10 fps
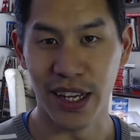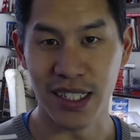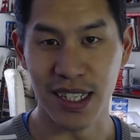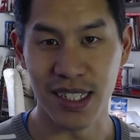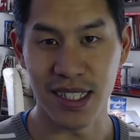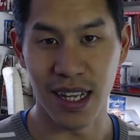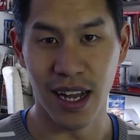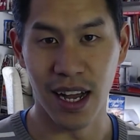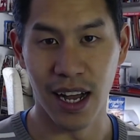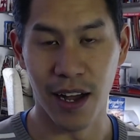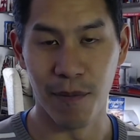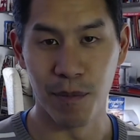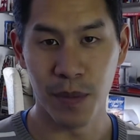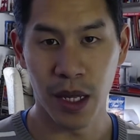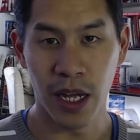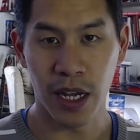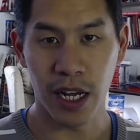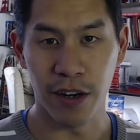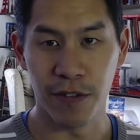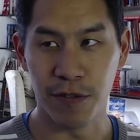this kind
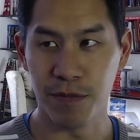of